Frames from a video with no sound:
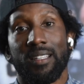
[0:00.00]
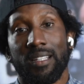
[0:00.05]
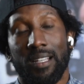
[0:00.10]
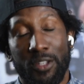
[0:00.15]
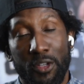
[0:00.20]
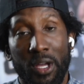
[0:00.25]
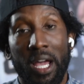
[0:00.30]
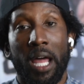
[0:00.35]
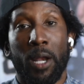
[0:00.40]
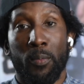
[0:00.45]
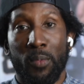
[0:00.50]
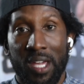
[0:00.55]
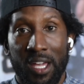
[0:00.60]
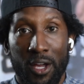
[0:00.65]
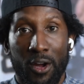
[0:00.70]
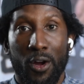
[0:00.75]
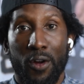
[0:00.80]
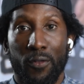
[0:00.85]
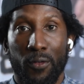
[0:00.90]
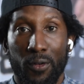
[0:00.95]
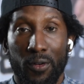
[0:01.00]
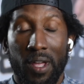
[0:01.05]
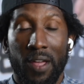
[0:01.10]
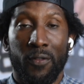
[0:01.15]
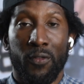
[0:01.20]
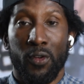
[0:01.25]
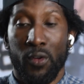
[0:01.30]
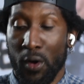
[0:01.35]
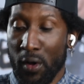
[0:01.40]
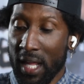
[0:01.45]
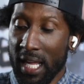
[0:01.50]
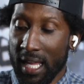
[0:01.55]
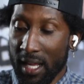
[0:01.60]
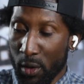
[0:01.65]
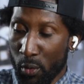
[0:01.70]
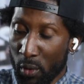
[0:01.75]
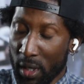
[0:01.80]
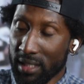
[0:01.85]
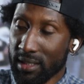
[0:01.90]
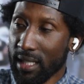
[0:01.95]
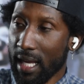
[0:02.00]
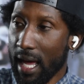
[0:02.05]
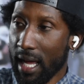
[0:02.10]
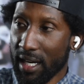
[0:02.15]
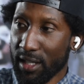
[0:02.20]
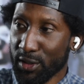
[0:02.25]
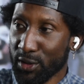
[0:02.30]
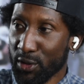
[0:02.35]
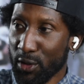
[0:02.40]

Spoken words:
You got to be careful if you're only getting one side of the